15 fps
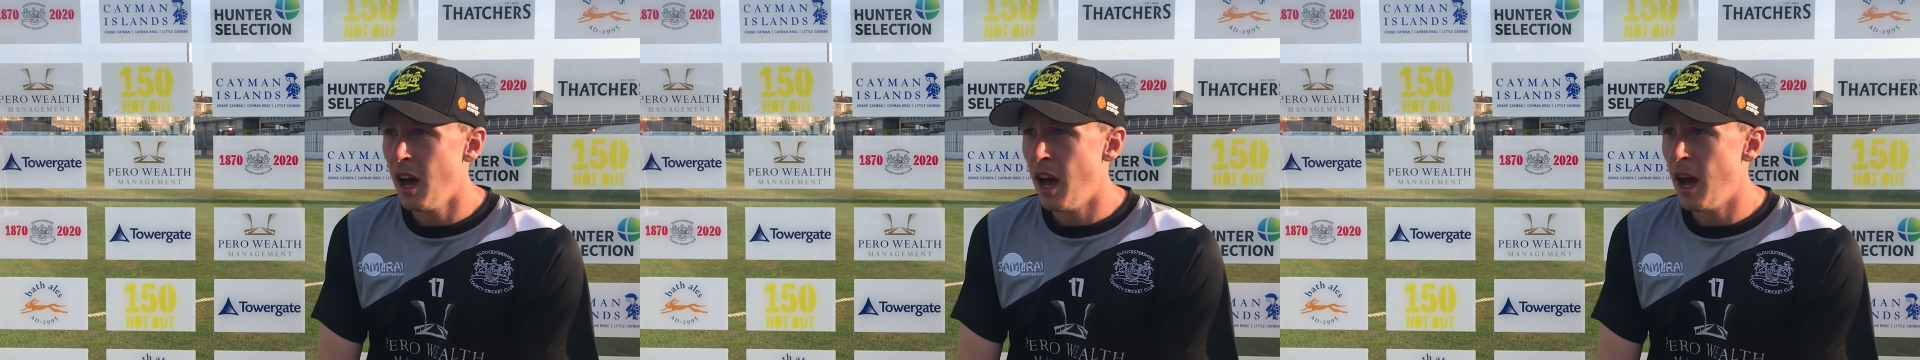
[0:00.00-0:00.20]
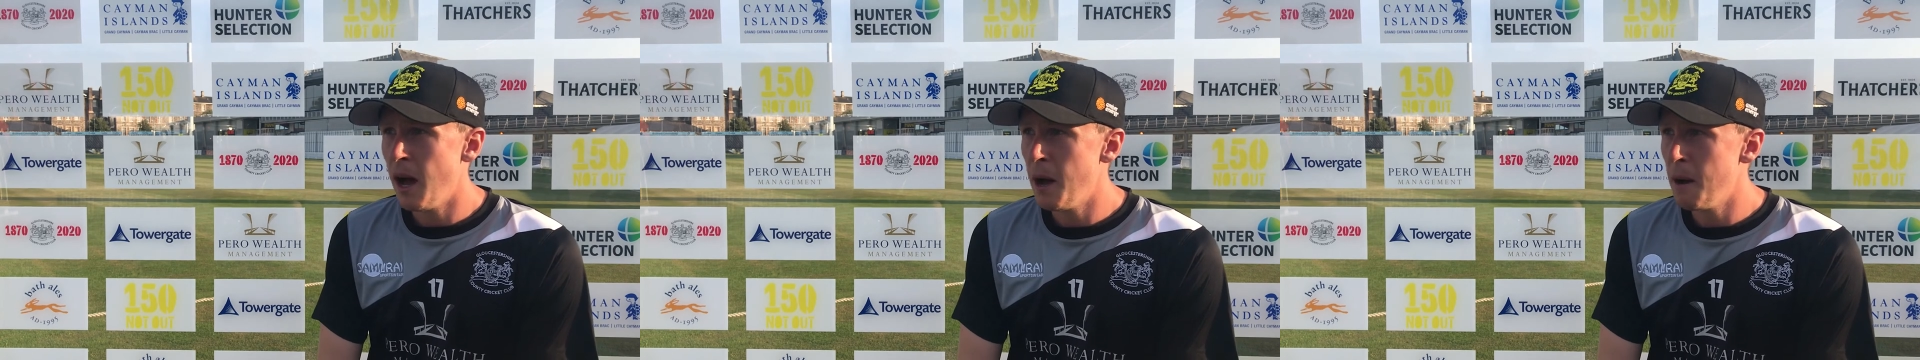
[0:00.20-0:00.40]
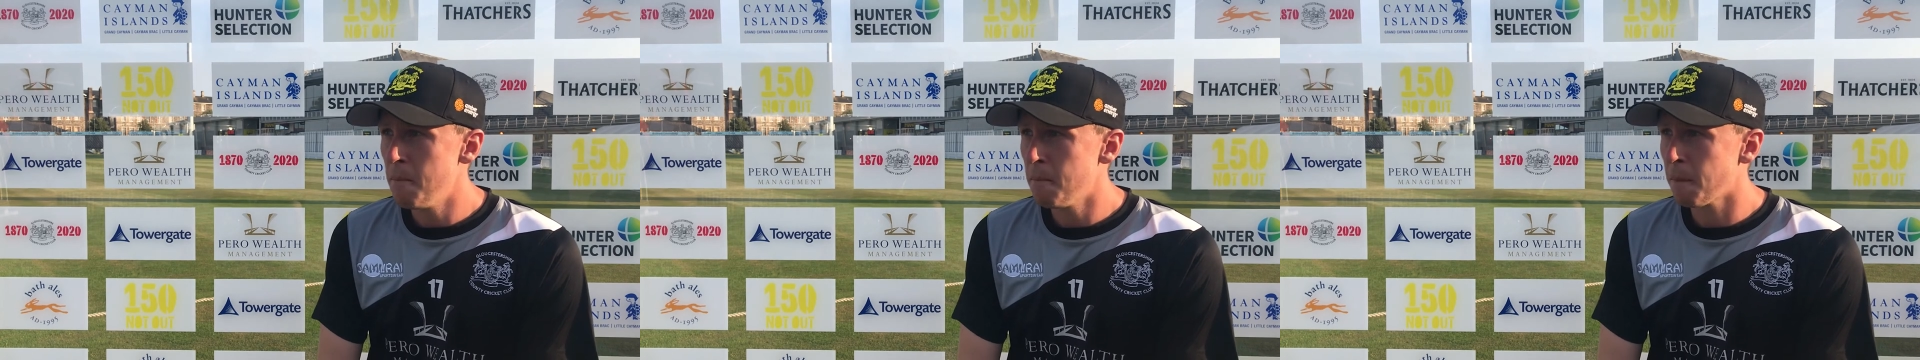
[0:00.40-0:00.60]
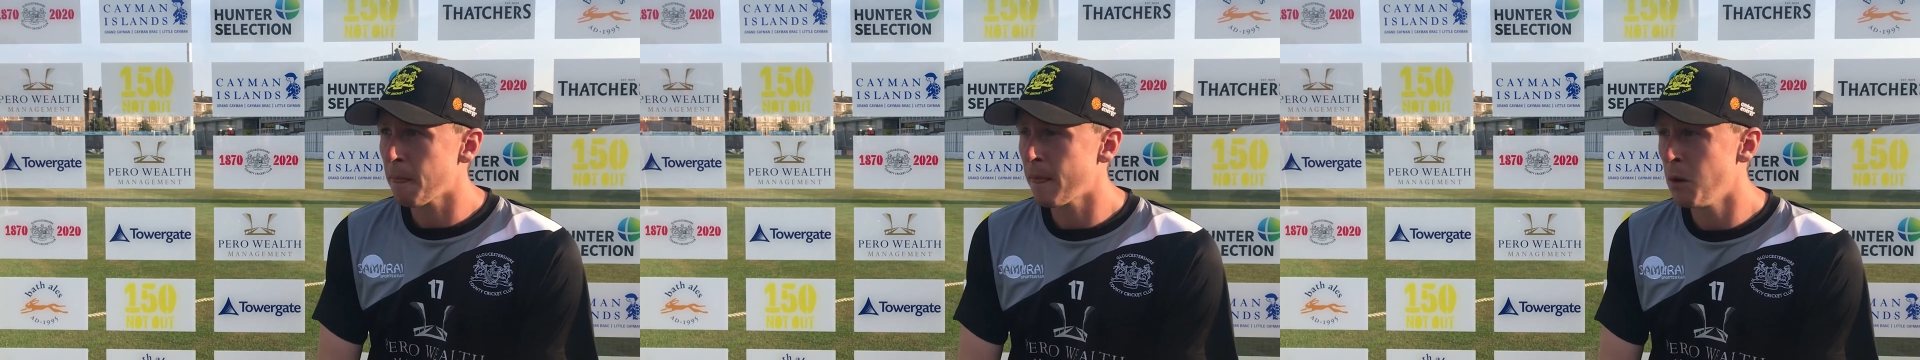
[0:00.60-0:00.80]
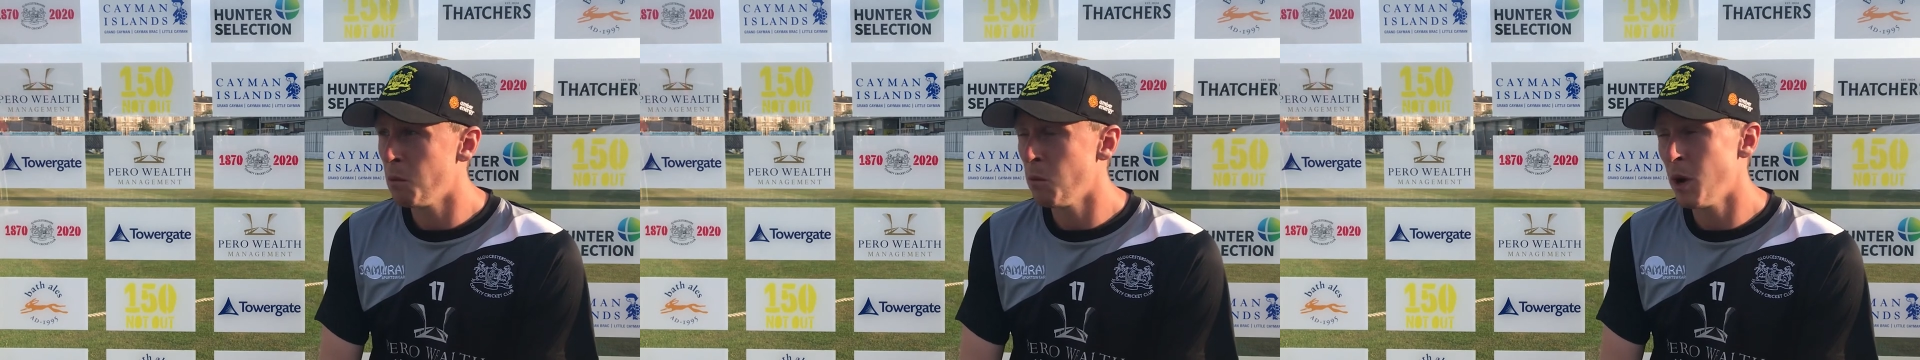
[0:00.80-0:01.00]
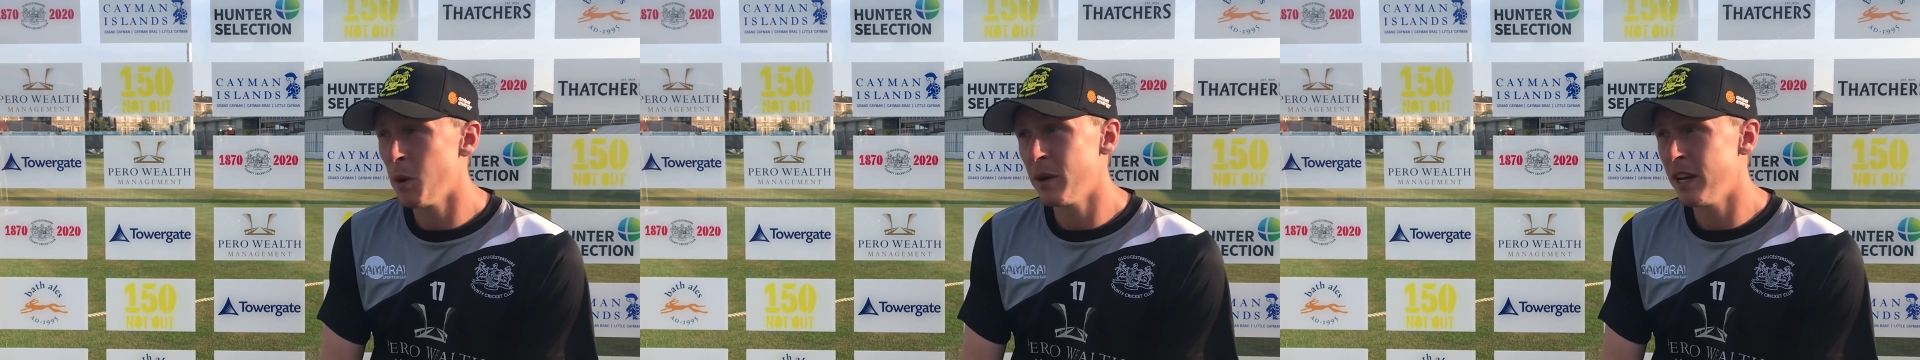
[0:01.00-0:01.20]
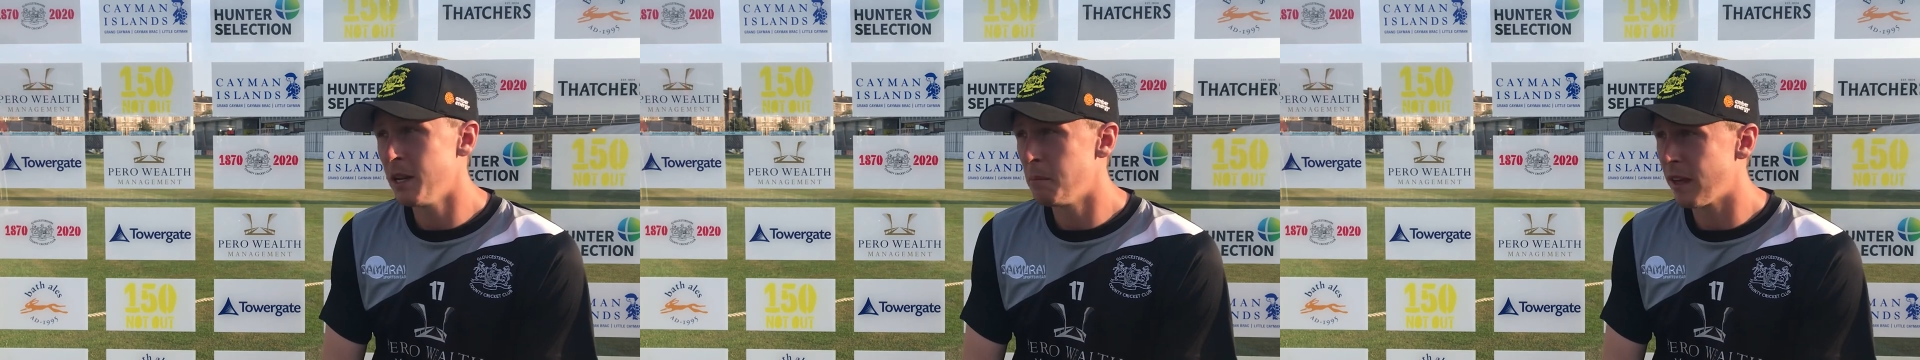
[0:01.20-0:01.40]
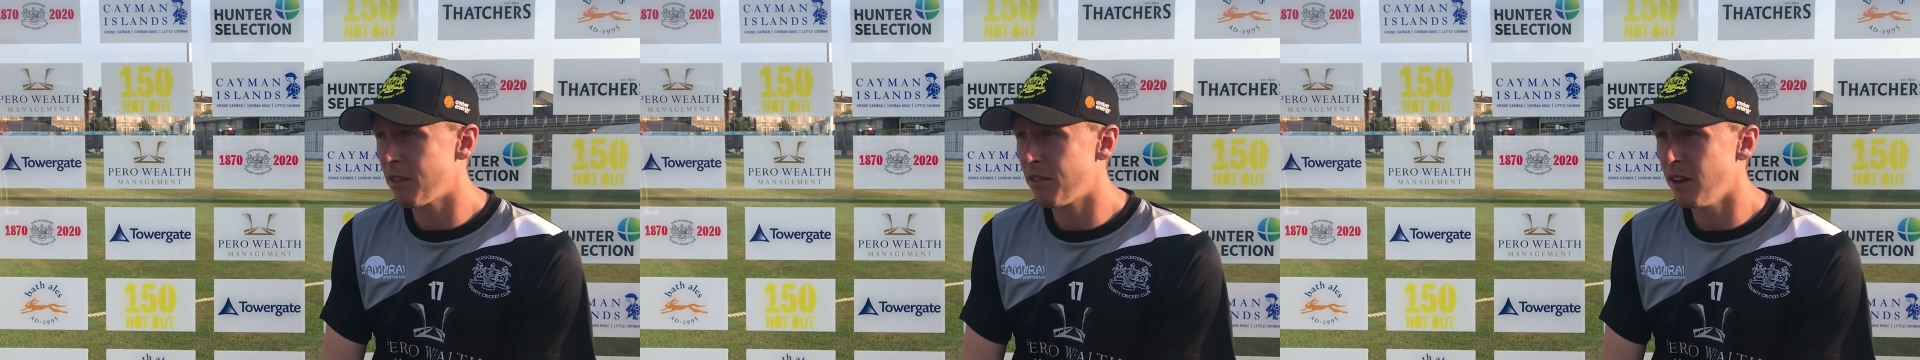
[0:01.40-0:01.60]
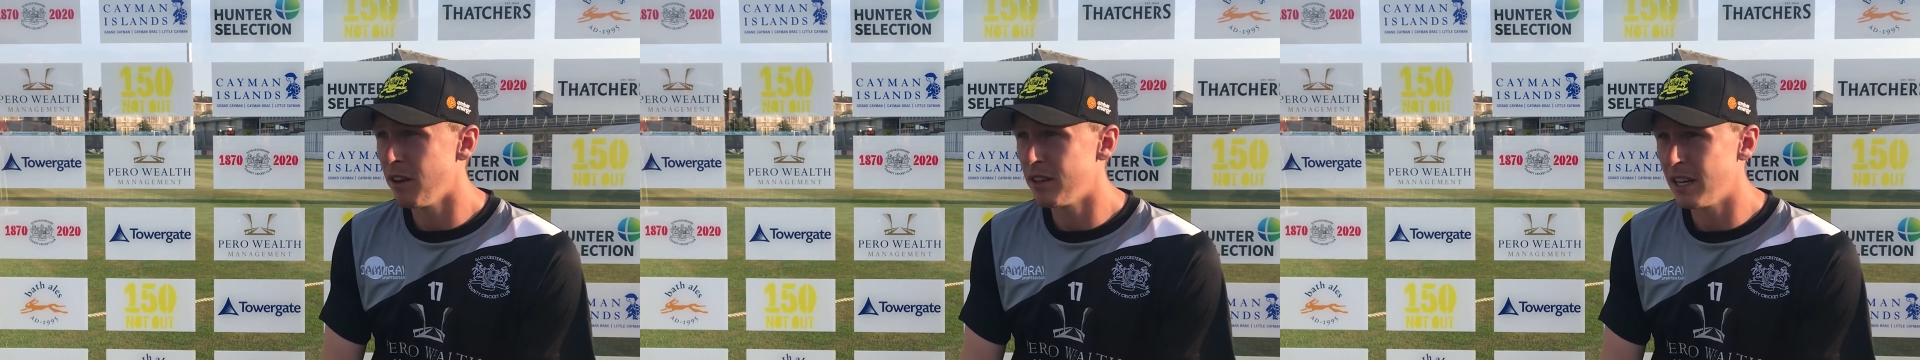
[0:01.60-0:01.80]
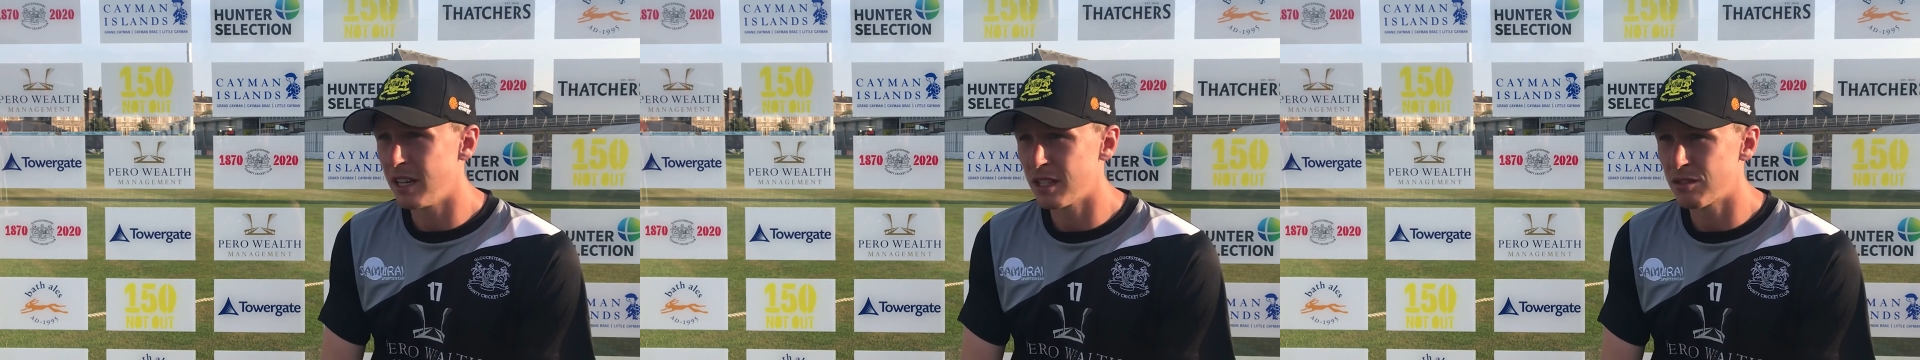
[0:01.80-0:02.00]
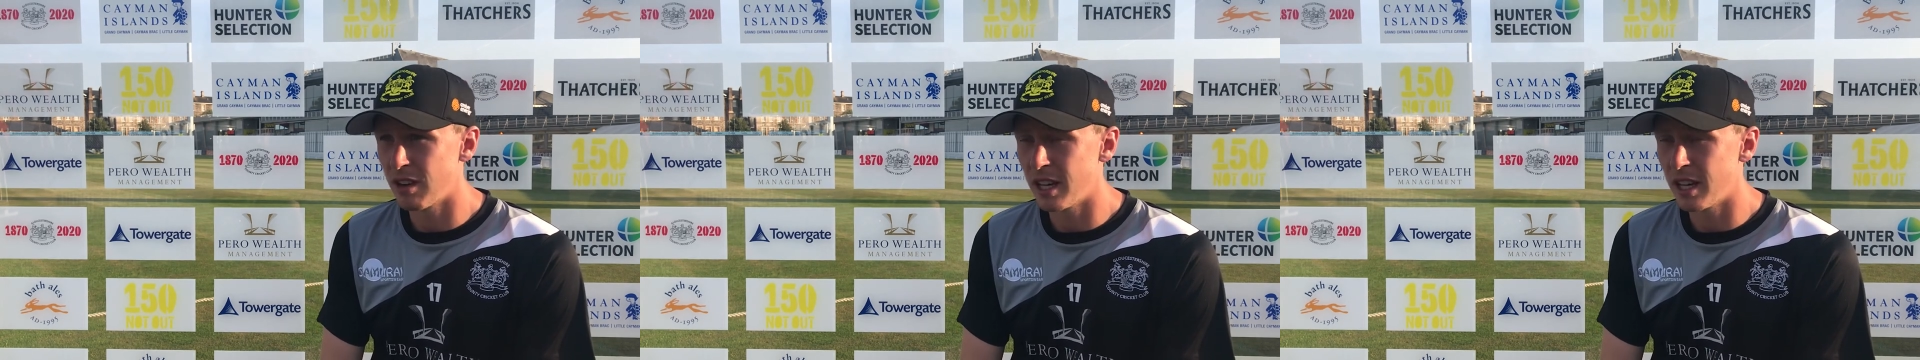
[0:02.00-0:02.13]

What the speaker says: Well, we need a big third innings